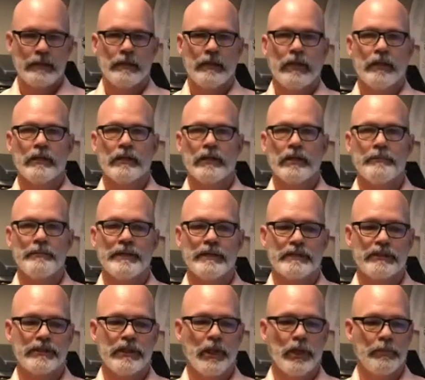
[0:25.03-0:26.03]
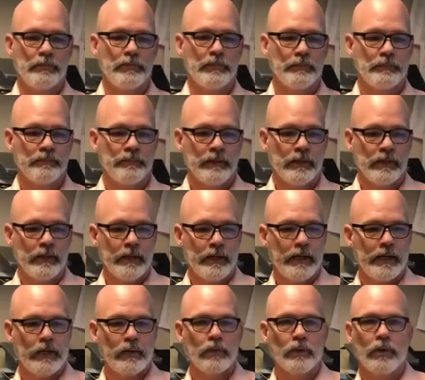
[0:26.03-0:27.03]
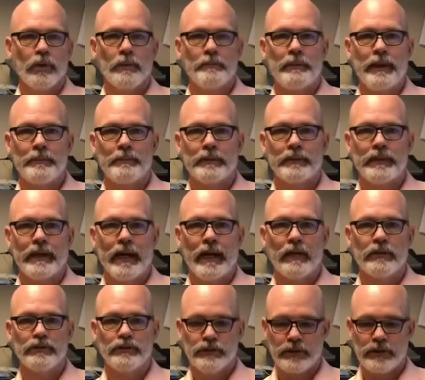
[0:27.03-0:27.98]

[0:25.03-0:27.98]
a little bit of soap, and a roll of paper towels.